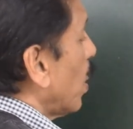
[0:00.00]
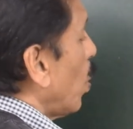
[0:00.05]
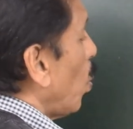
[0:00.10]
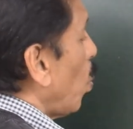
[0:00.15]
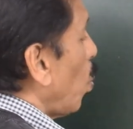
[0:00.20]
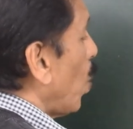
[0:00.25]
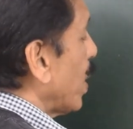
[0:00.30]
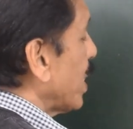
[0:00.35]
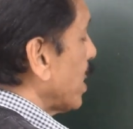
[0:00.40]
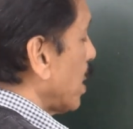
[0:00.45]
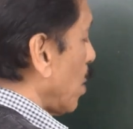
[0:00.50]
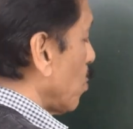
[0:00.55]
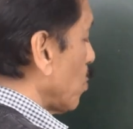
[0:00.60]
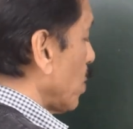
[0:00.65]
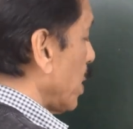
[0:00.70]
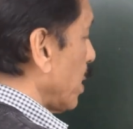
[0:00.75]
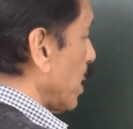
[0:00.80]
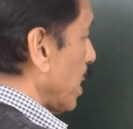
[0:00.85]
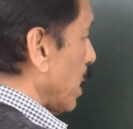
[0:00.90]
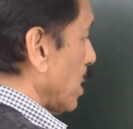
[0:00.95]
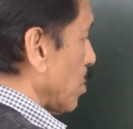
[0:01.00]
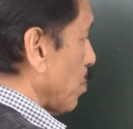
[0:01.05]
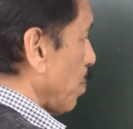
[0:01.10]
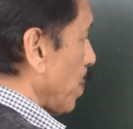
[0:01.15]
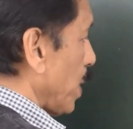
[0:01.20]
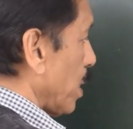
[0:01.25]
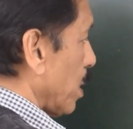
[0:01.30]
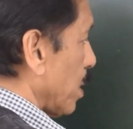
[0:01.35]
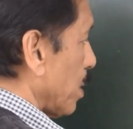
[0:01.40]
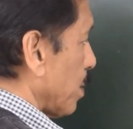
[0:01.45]
1000 tons
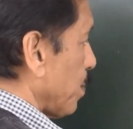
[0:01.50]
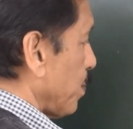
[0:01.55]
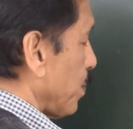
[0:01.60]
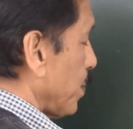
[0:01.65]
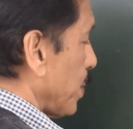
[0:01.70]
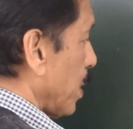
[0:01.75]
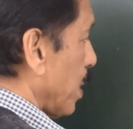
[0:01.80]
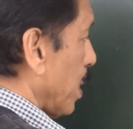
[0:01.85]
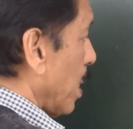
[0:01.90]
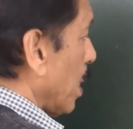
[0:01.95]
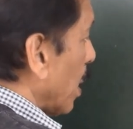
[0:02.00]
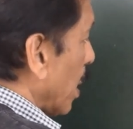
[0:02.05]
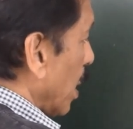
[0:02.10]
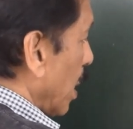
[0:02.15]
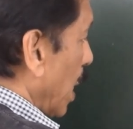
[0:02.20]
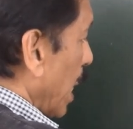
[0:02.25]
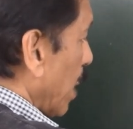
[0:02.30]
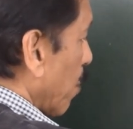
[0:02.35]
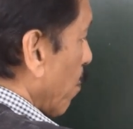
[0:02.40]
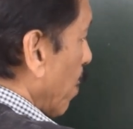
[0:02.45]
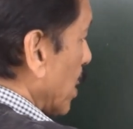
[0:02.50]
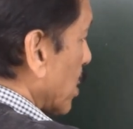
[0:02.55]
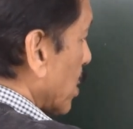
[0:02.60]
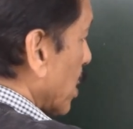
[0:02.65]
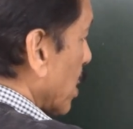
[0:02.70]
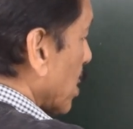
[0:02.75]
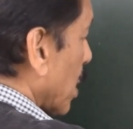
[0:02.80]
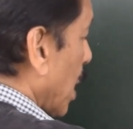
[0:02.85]
meter. Likewise, this